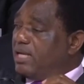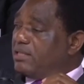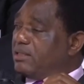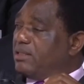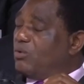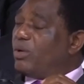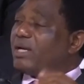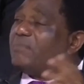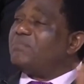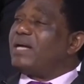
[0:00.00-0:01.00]
that we
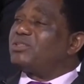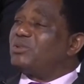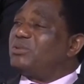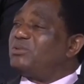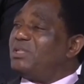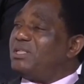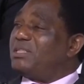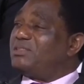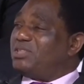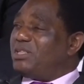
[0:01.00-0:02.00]
can pass on to the
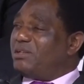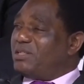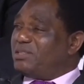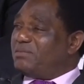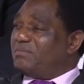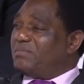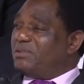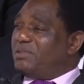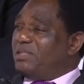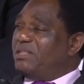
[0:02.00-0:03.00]
next
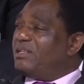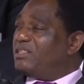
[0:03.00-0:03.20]
generation in a